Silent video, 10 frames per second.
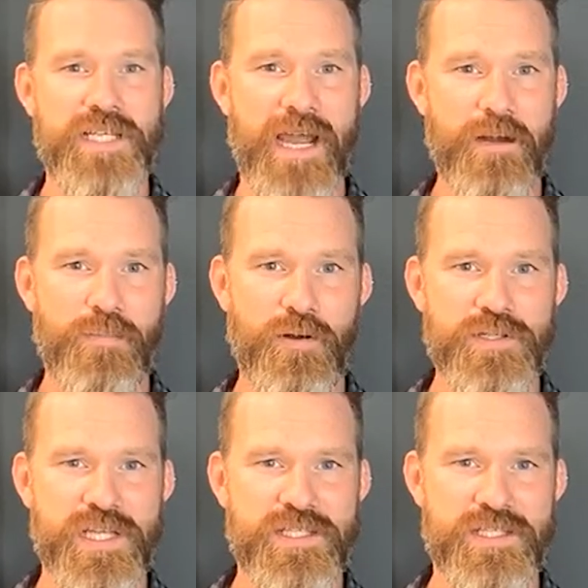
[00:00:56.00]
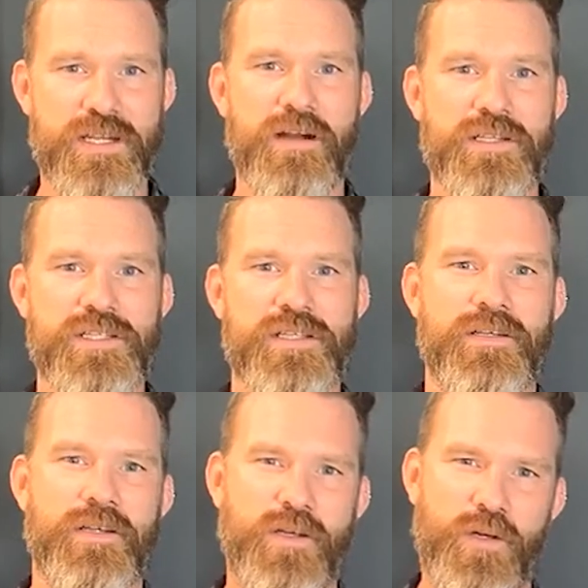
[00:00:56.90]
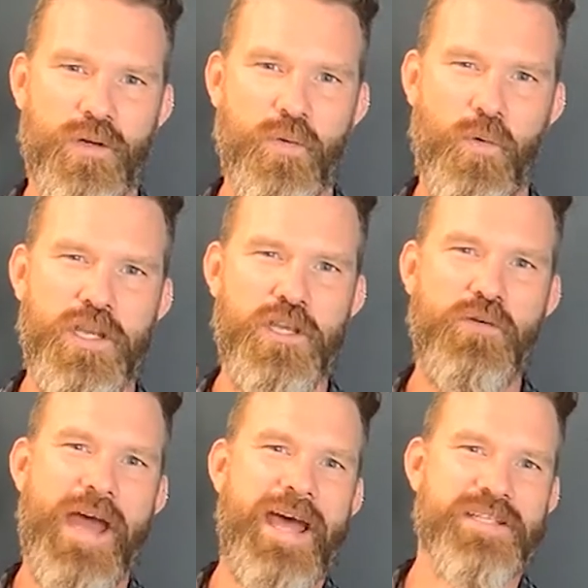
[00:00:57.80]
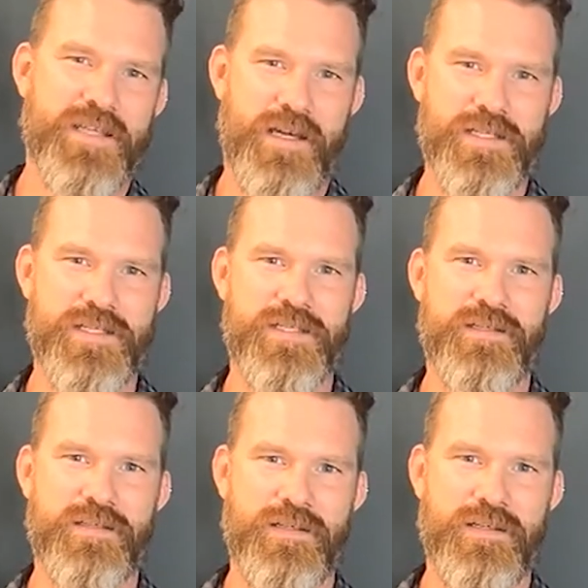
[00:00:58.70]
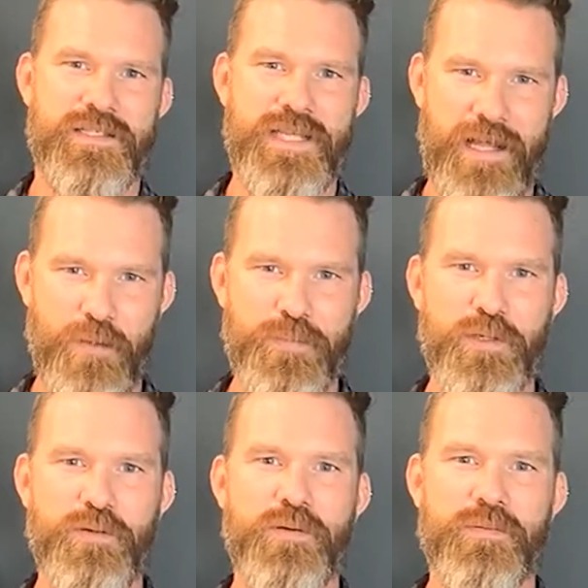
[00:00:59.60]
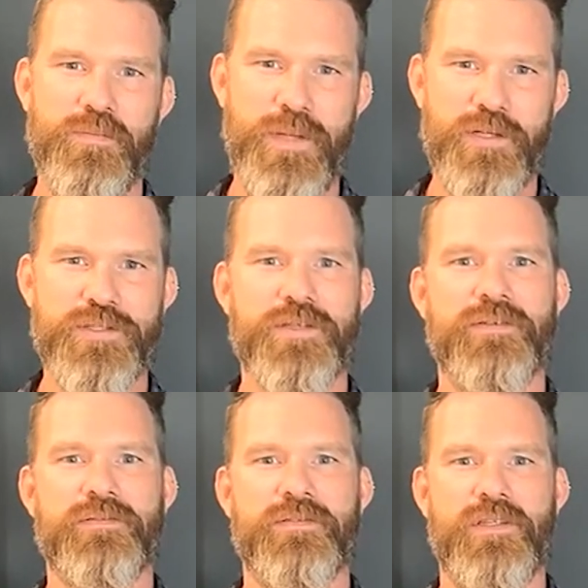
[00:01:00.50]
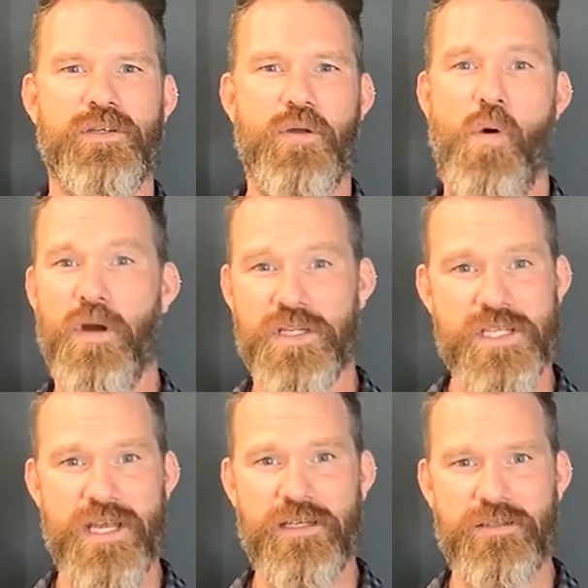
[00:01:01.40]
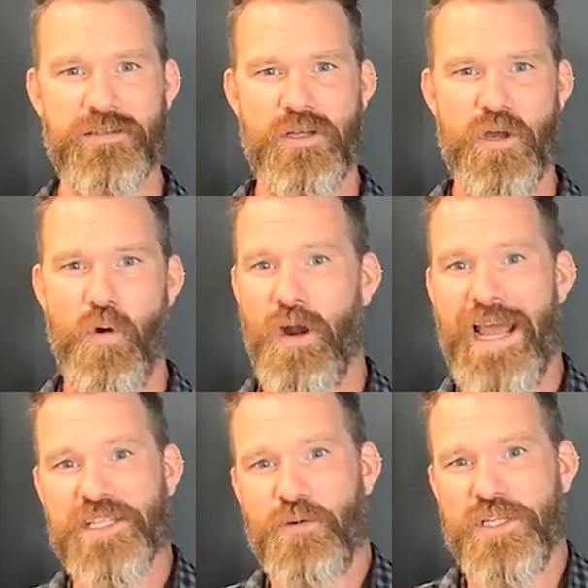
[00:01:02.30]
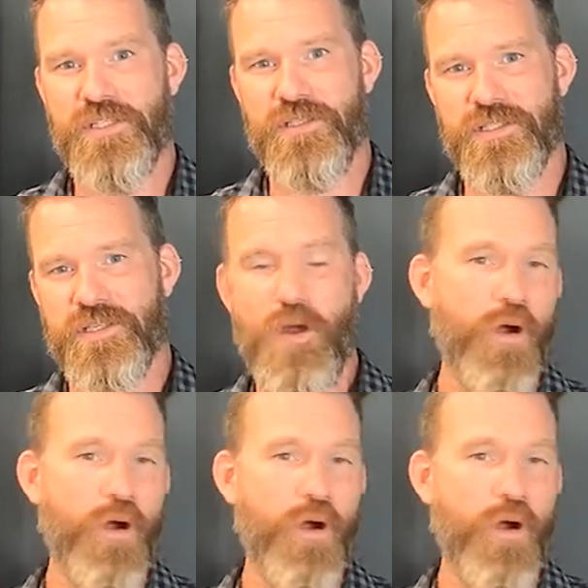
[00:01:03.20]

entire process starts when you ask us to help you build or design or ask questions or